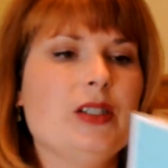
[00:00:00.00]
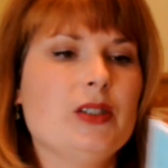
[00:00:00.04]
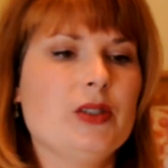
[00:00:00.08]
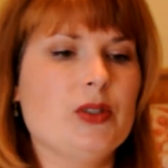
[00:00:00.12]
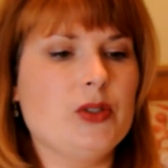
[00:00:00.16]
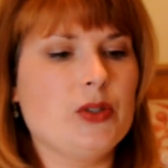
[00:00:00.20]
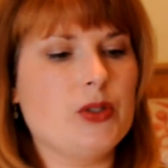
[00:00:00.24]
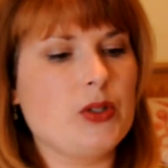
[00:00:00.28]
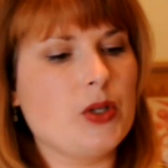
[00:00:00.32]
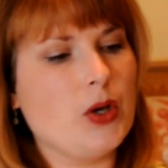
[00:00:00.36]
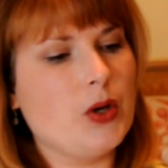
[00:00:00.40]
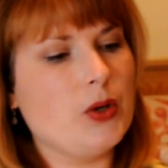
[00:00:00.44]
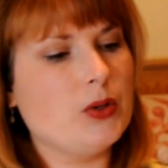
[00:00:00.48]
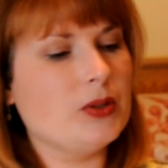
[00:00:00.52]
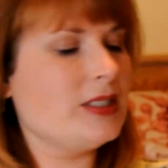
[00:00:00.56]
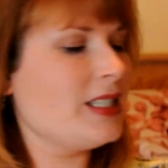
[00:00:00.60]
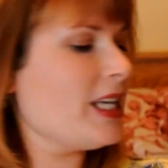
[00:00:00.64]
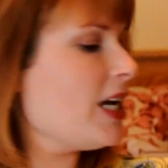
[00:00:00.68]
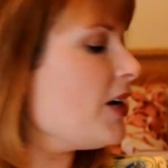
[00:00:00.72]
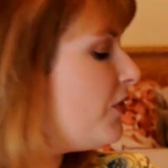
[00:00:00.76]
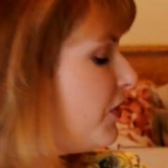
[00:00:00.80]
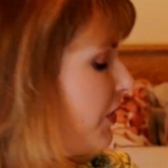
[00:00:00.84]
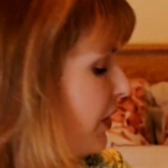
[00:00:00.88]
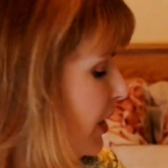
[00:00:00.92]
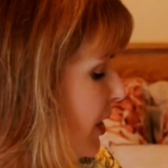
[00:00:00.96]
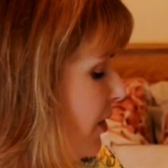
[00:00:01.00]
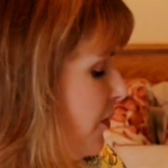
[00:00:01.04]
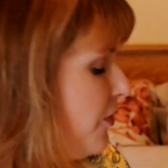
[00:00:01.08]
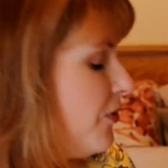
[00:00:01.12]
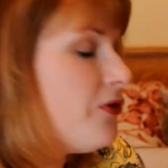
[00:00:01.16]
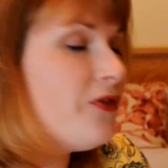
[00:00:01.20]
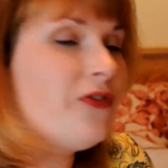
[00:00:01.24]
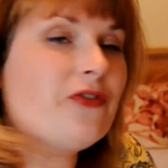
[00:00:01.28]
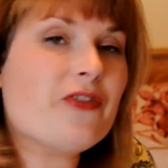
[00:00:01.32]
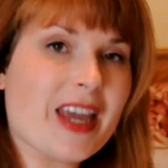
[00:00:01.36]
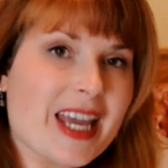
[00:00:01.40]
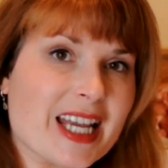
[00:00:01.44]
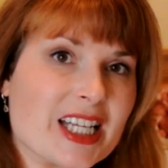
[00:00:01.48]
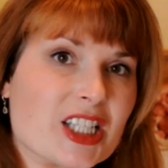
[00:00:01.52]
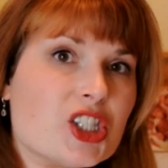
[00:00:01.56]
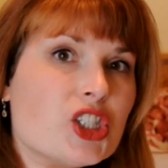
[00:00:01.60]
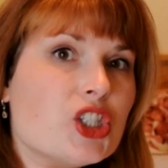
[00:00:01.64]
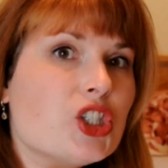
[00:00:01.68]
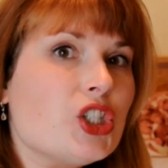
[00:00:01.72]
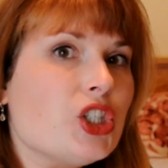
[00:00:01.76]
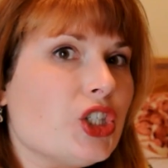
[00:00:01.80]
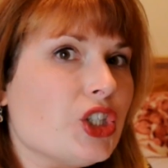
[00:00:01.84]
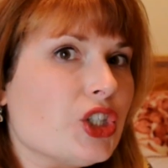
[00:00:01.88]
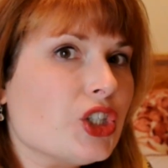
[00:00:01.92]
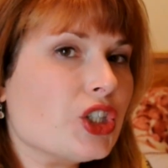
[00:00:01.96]
So definitely
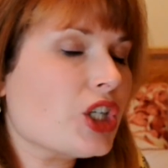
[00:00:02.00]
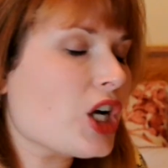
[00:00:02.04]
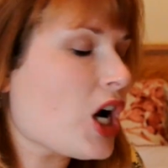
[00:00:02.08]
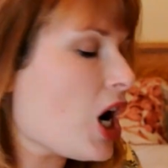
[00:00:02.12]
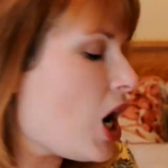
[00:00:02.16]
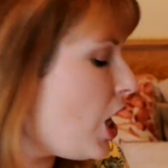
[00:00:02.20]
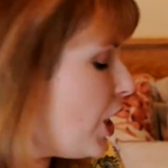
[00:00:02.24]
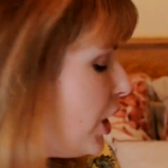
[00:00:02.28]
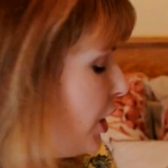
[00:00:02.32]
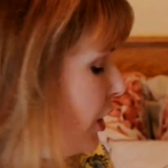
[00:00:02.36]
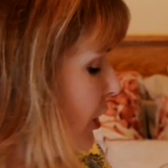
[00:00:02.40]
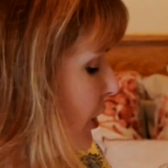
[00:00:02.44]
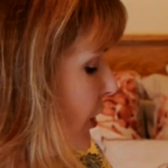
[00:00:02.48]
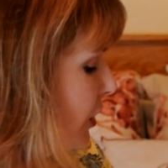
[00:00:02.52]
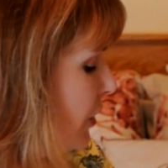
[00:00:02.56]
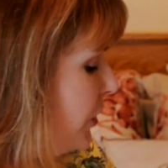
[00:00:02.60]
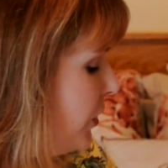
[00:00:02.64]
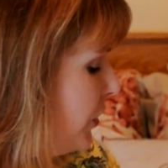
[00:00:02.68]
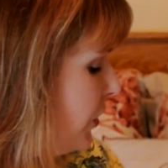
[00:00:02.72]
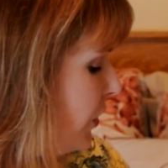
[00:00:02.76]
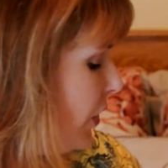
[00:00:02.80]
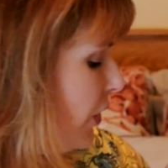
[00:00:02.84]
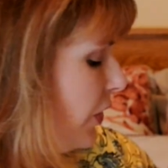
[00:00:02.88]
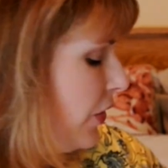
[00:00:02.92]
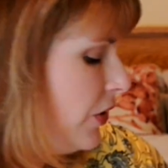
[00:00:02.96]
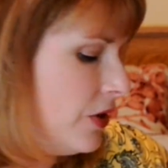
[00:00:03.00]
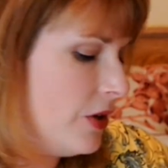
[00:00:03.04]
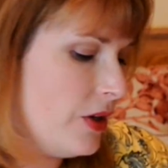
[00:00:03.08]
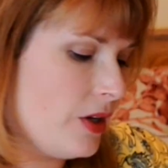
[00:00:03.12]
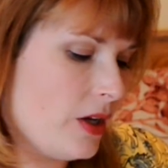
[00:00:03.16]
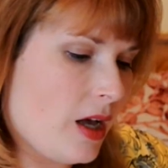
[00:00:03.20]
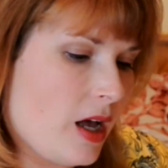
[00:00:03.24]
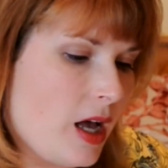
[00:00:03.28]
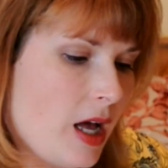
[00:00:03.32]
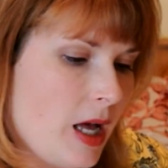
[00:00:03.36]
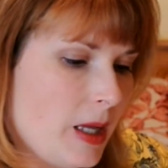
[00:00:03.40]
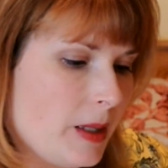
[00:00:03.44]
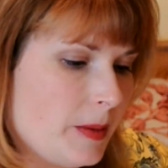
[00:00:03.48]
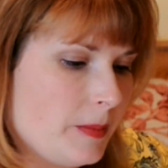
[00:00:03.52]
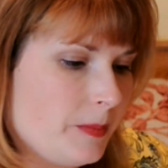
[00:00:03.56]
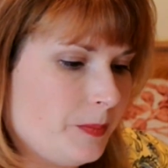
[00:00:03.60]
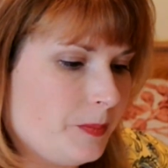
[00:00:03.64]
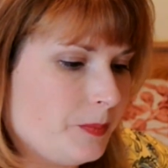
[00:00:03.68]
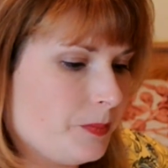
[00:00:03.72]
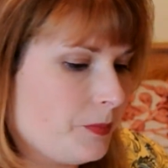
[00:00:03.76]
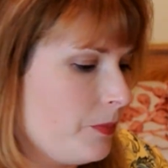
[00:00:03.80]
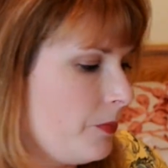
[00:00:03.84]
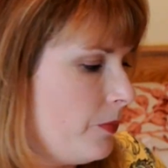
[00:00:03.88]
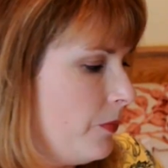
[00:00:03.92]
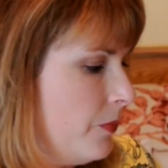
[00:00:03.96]
fancier cards. Um, in
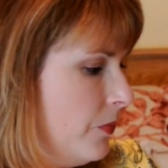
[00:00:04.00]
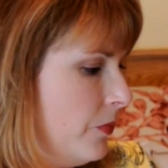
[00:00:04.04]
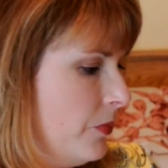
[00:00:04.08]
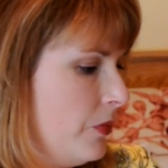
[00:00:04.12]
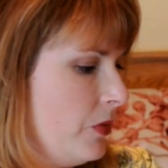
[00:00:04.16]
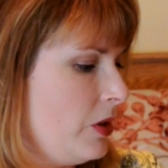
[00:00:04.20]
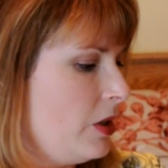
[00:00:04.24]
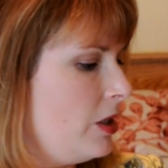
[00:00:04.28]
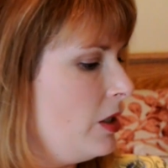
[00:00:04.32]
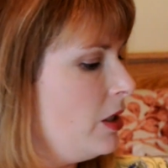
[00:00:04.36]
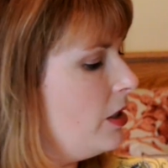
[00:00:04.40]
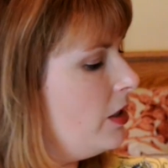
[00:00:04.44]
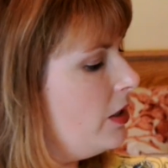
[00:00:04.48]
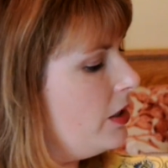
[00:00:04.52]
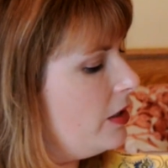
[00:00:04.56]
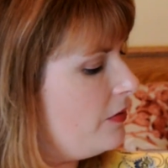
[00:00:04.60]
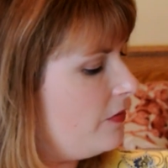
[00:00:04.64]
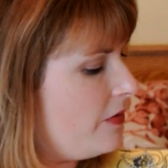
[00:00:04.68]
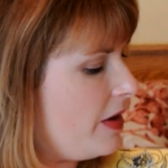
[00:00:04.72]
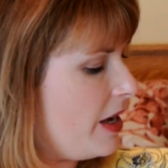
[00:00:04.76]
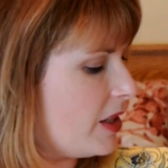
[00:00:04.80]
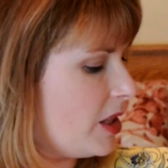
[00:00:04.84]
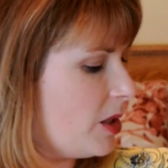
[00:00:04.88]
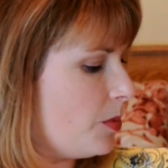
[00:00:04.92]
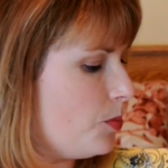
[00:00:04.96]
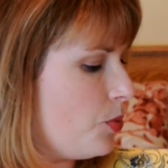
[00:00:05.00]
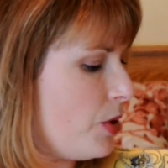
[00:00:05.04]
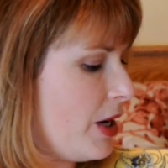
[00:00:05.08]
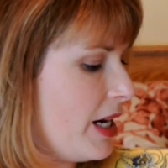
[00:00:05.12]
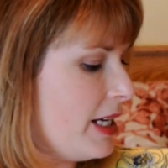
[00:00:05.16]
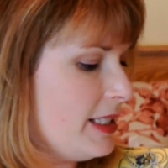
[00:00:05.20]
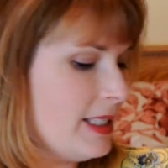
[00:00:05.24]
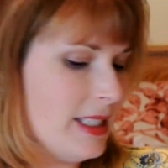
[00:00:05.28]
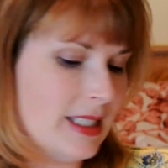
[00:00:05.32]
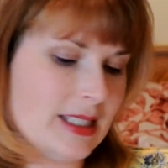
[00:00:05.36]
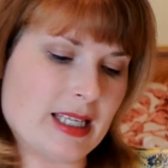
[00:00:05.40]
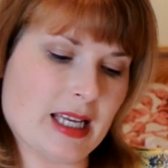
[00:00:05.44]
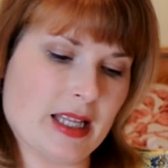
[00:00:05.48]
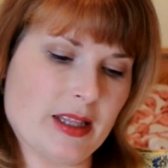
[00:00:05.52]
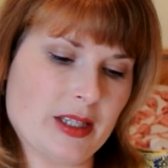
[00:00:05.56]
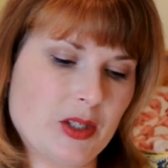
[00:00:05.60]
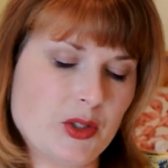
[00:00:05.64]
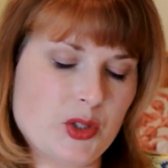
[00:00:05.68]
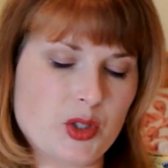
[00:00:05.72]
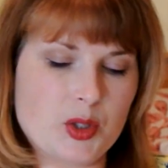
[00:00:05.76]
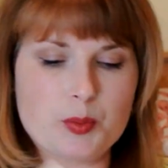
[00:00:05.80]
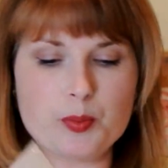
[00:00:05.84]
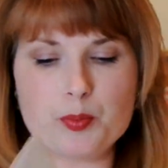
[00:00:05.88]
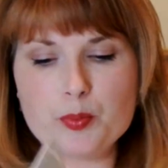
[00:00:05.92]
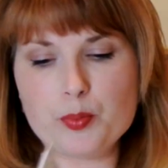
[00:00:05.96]
fact, the prices on
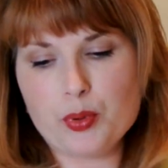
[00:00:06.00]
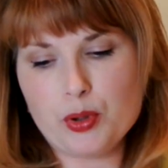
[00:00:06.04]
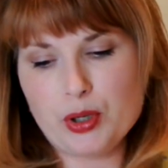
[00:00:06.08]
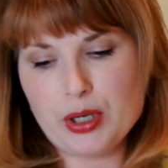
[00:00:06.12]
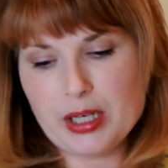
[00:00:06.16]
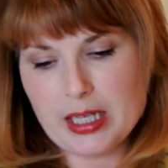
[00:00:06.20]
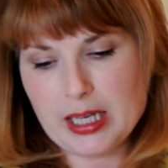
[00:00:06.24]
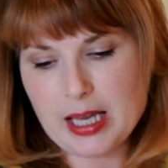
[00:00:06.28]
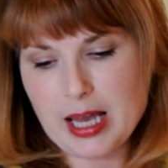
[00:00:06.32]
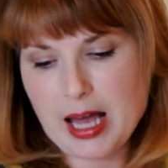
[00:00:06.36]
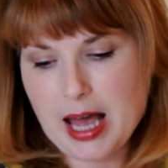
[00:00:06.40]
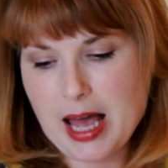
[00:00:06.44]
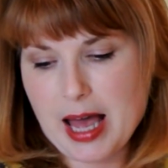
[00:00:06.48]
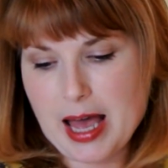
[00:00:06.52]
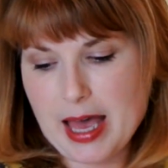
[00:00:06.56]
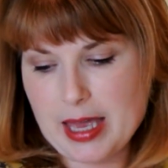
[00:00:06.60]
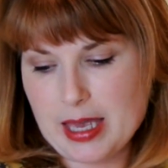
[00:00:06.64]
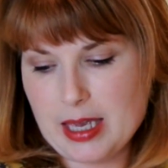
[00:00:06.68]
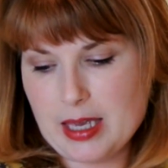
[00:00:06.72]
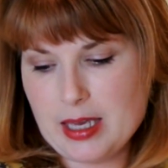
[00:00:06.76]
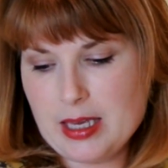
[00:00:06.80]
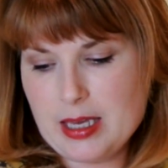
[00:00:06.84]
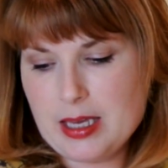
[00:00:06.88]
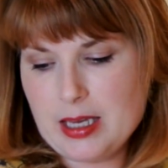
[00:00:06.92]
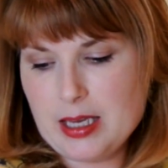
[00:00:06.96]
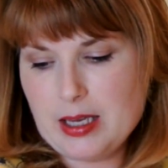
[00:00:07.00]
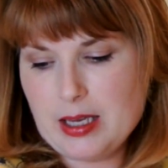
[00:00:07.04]
these are pretty high.